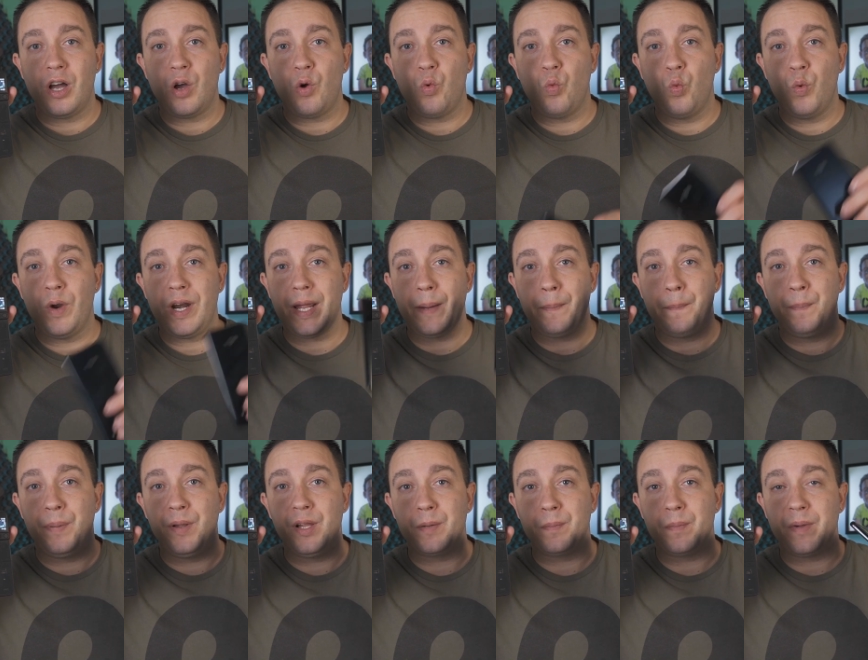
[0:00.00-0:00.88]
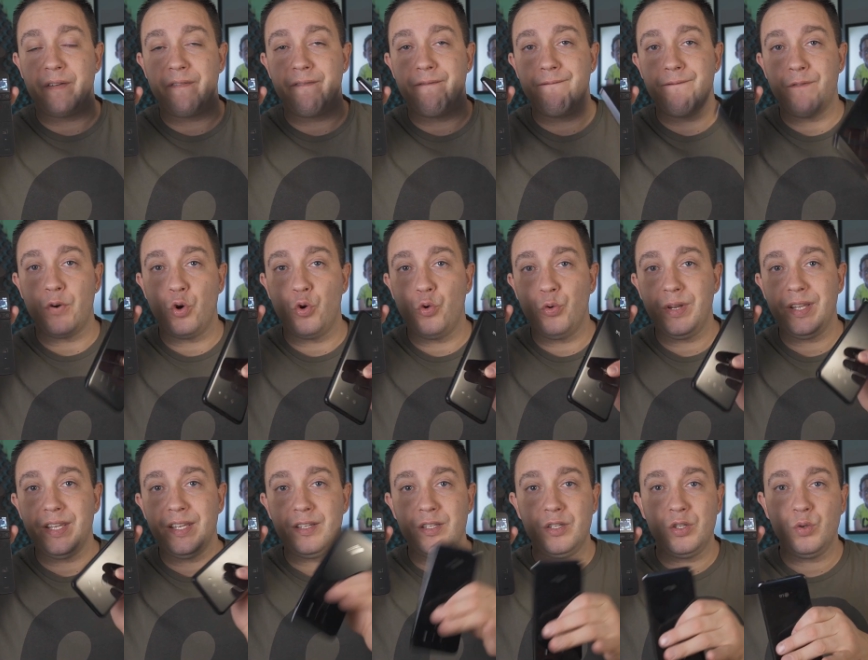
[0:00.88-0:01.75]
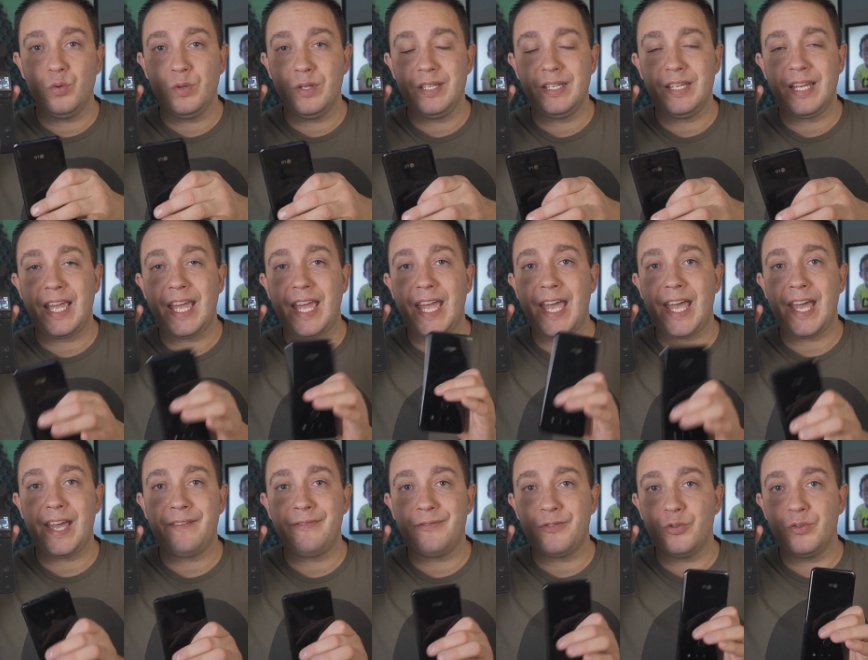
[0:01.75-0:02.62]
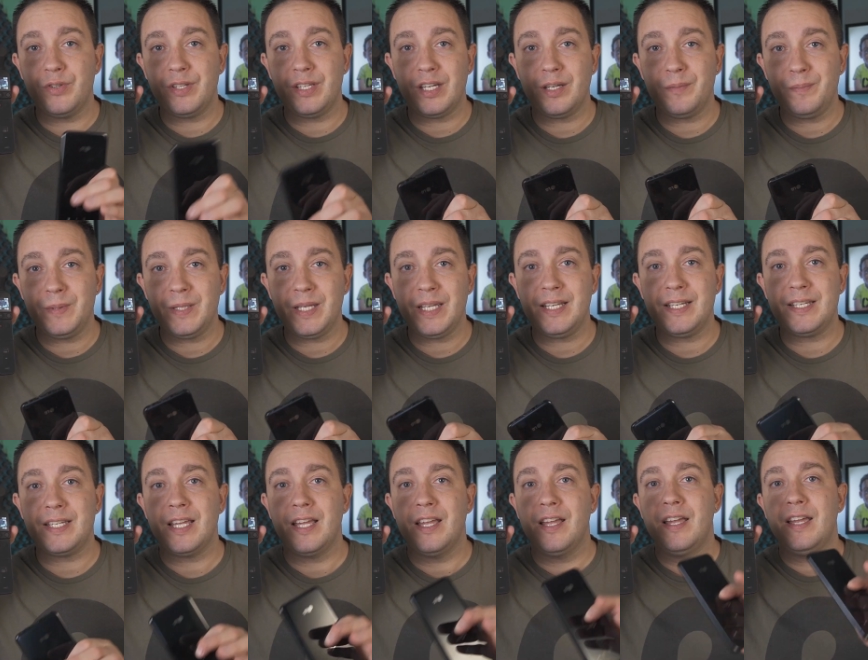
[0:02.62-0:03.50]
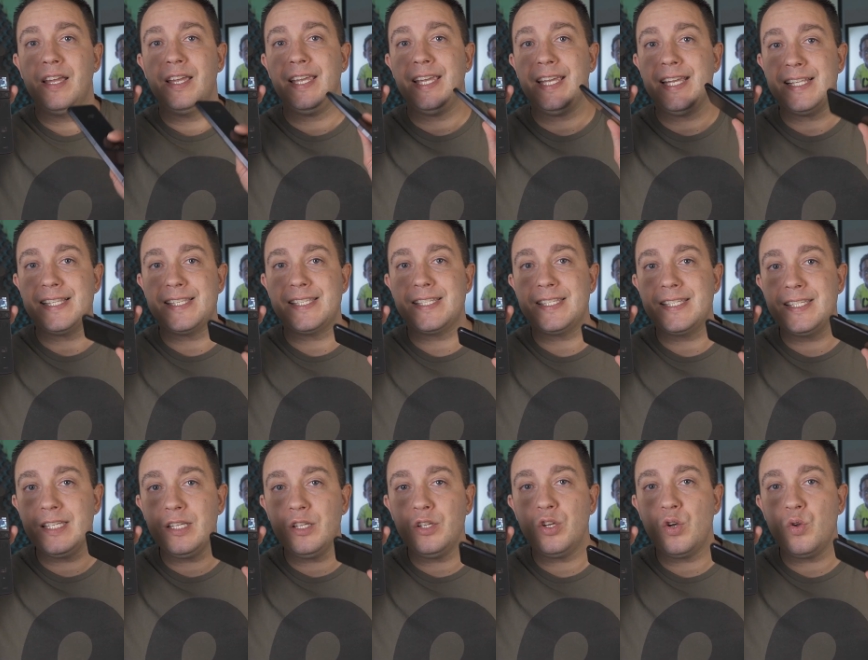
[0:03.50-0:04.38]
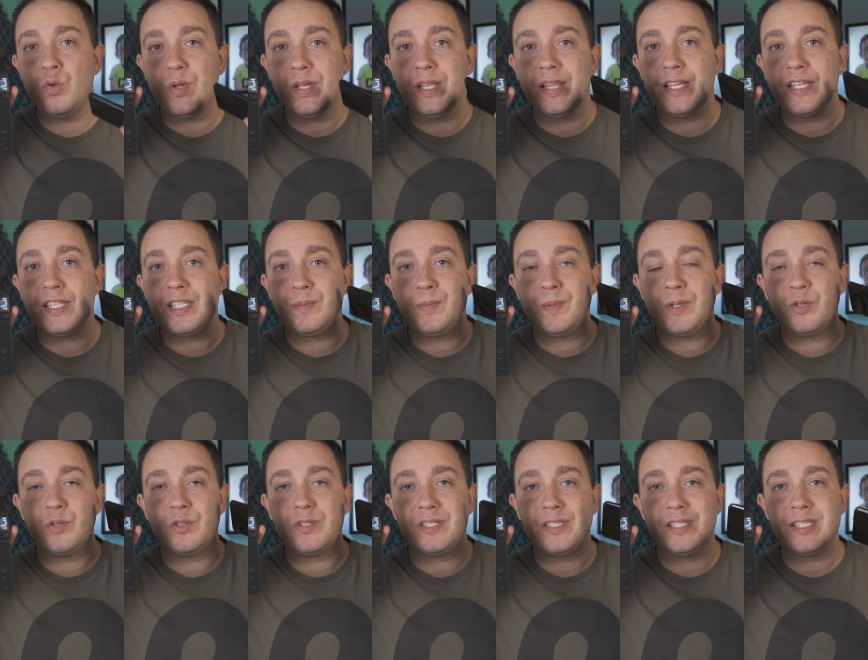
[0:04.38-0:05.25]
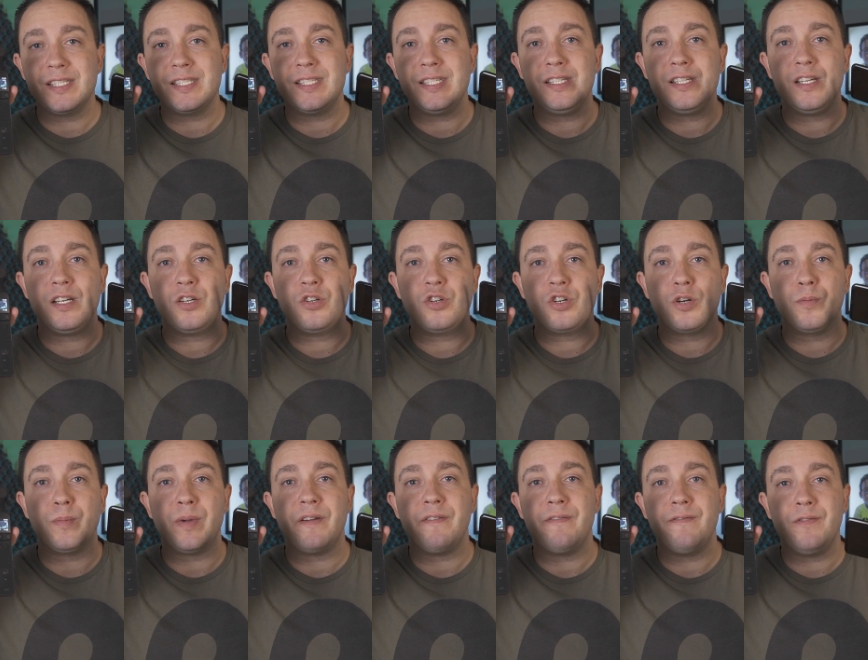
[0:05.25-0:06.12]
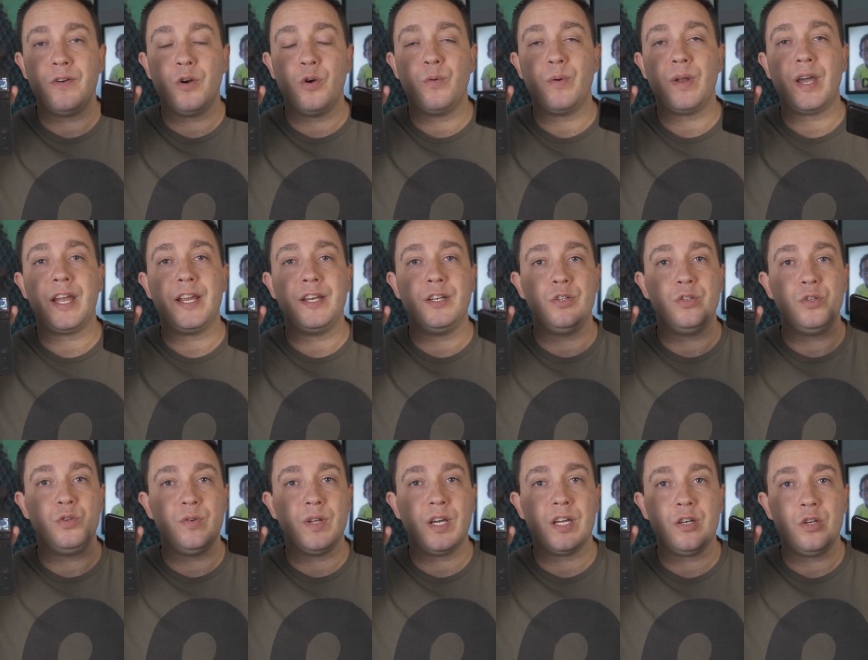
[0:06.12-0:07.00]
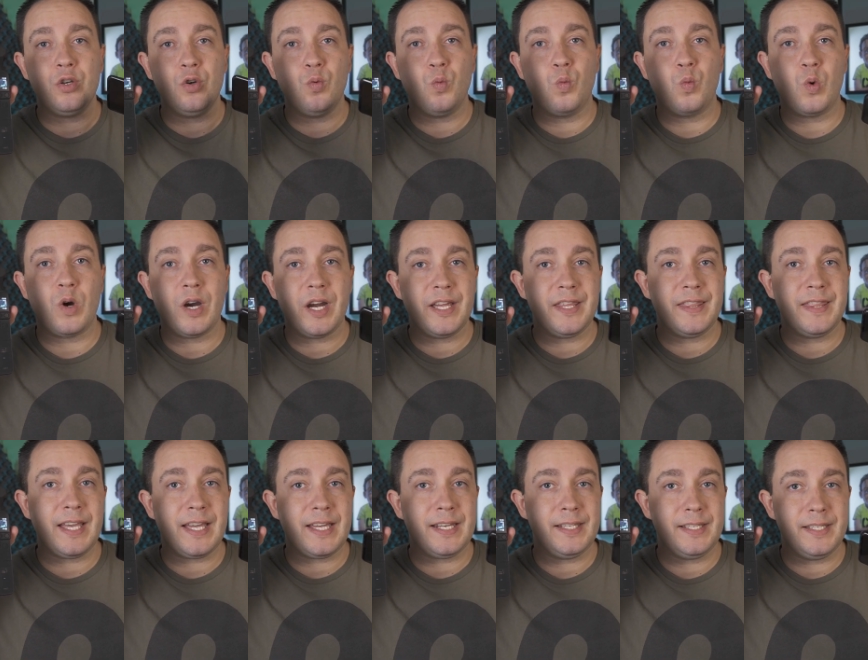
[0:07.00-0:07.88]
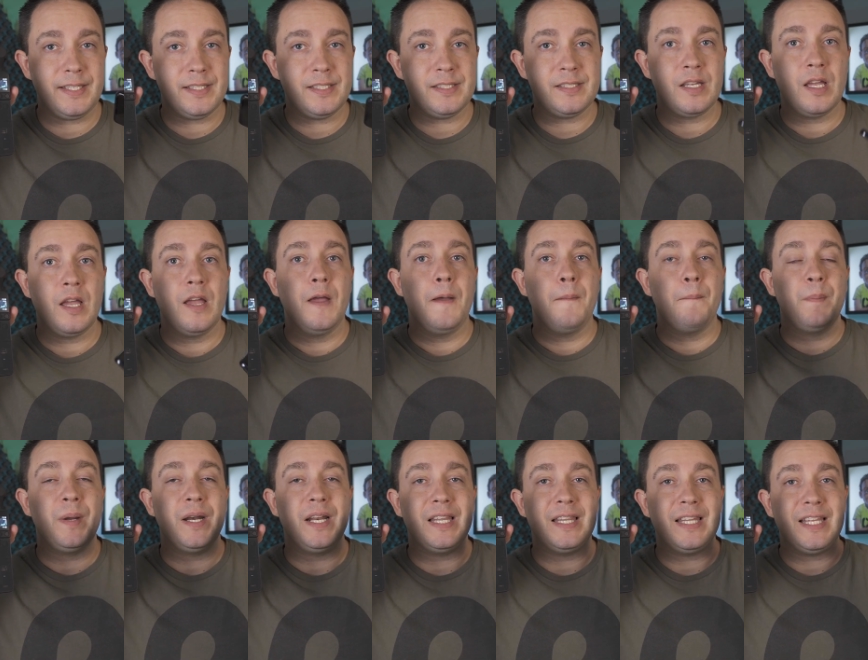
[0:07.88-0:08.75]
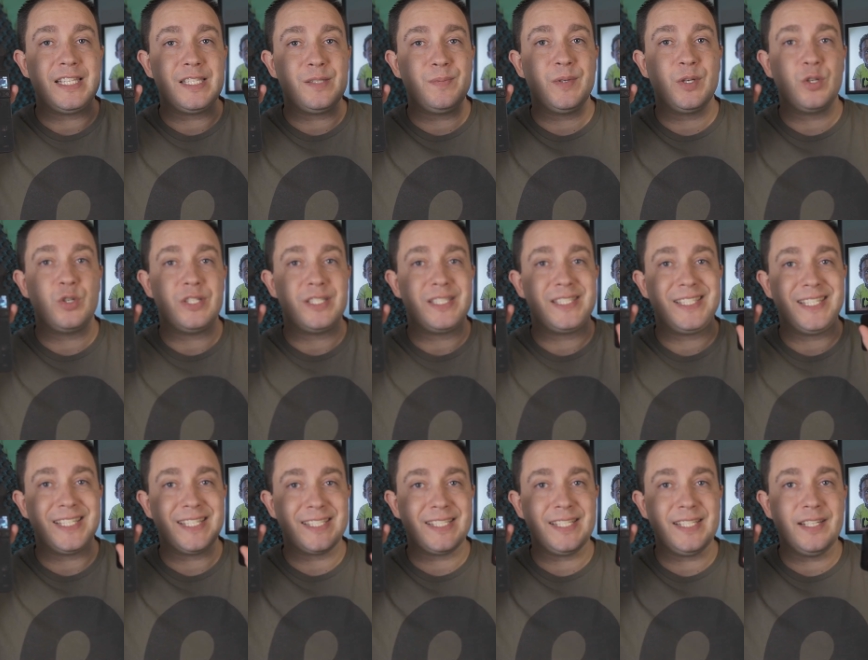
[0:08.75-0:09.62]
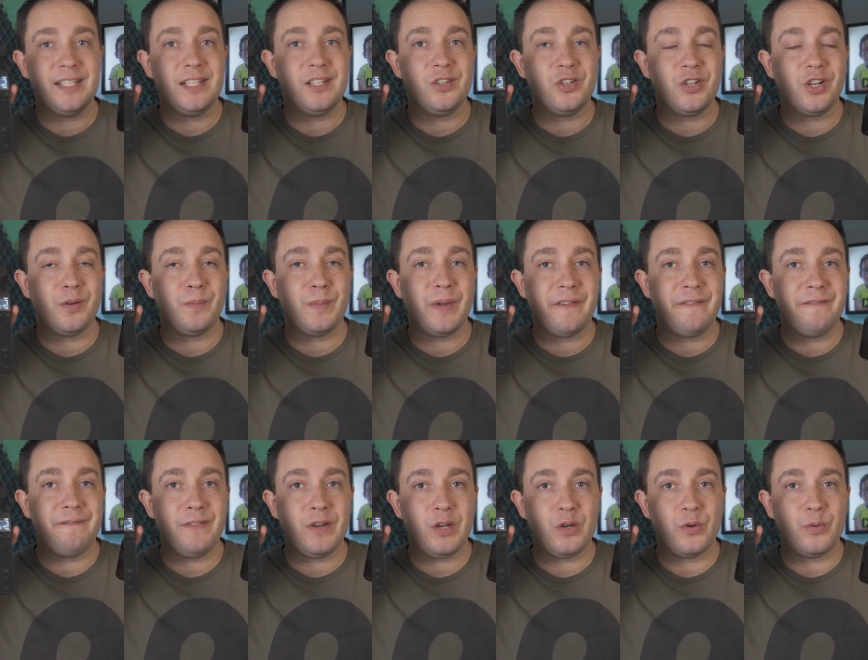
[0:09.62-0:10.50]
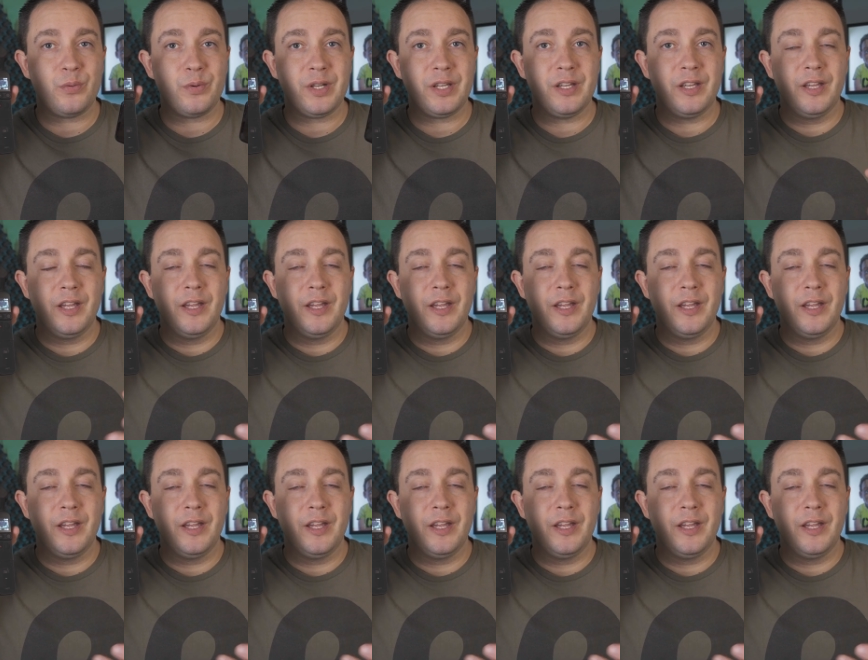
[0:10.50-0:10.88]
when I plug my phone into it after the update, it still only lets me go to 1600 on my phone. I do not know why that is, but it lets me go to 1600 on my phone